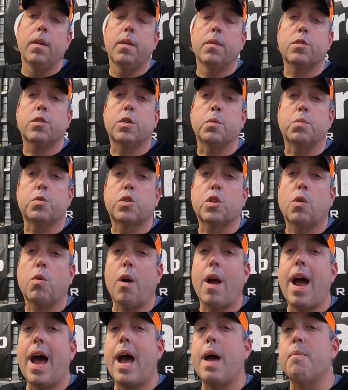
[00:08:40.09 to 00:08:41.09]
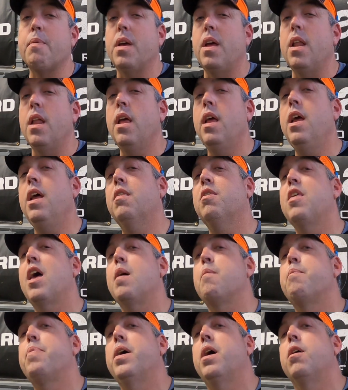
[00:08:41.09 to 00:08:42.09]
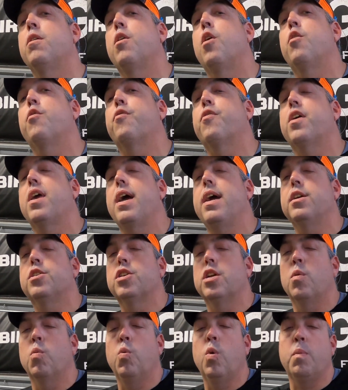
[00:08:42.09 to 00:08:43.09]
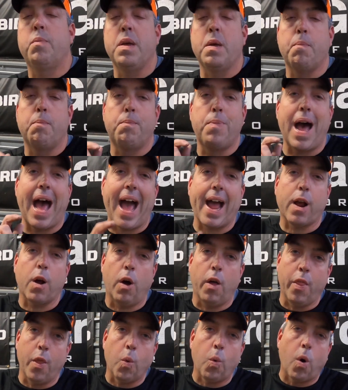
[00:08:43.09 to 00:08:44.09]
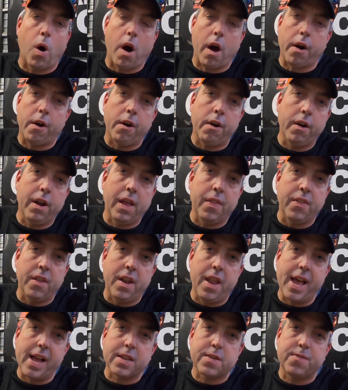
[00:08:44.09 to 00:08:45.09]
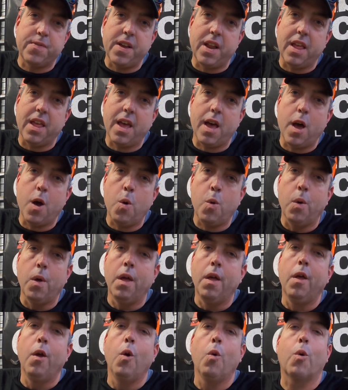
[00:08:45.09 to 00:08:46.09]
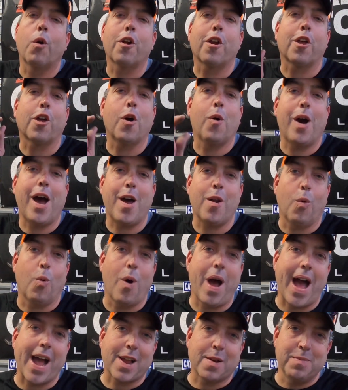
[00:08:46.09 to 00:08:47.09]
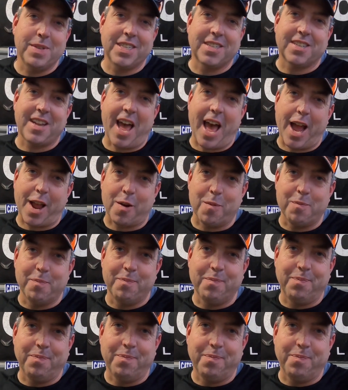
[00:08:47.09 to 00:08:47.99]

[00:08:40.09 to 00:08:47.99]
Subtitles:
subscribe, and hit that bell notification. We'll be back on the water in the next video. We're going to go out and whack them and stack them.